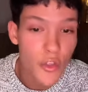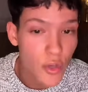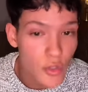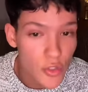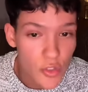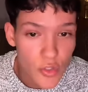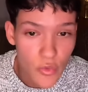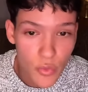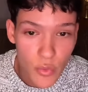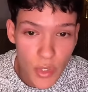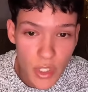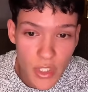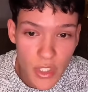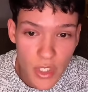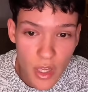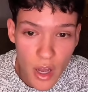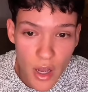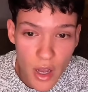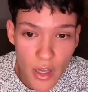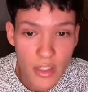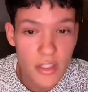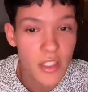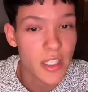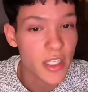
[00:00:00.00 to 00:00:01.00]
those three
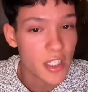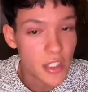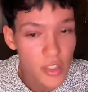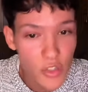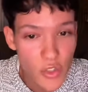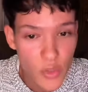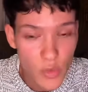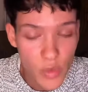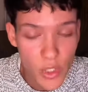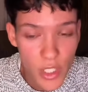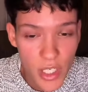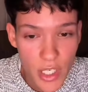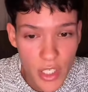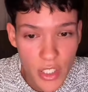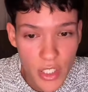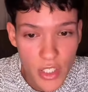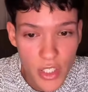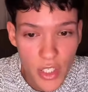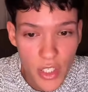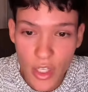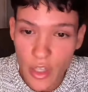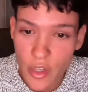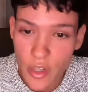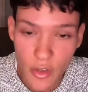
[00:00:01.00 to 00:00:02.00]
songs in
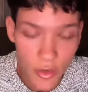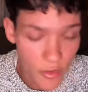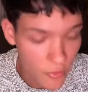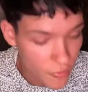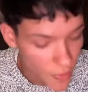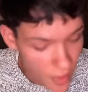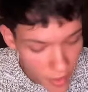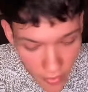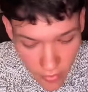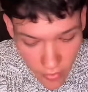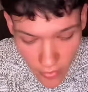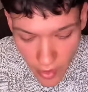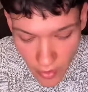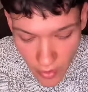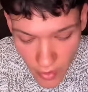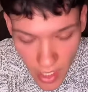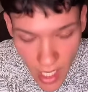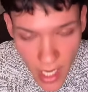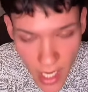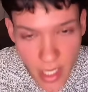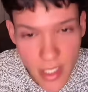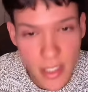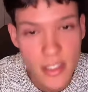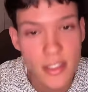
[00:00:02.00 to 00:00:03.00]
Swedish are very,
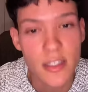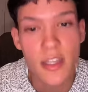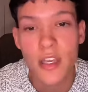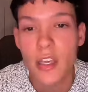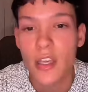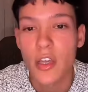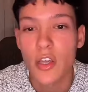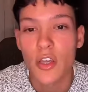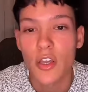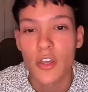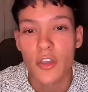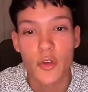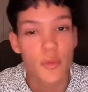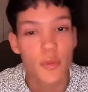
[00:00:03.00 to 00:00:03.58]
very nice.